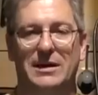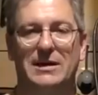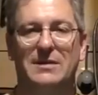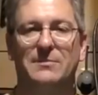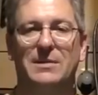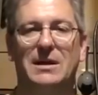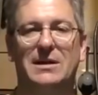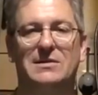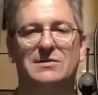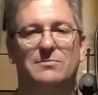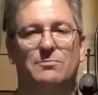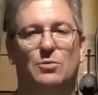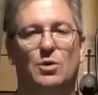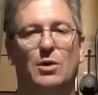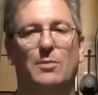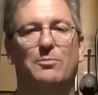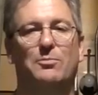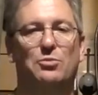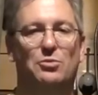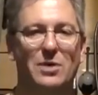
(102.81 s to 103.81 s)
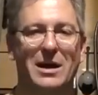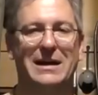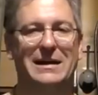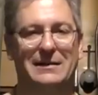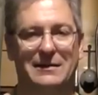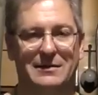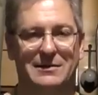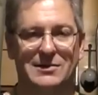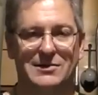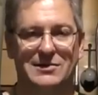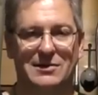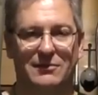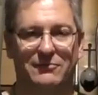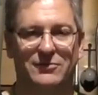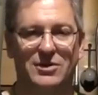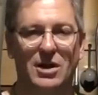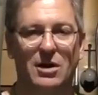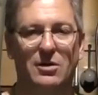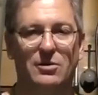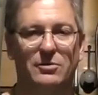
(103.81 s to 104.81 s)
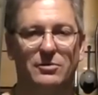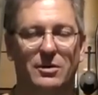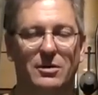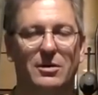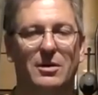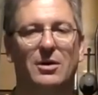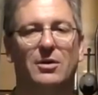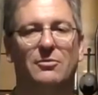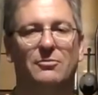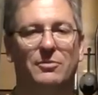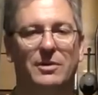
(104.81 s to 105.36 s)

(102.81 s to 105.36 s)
he means more brightness of tone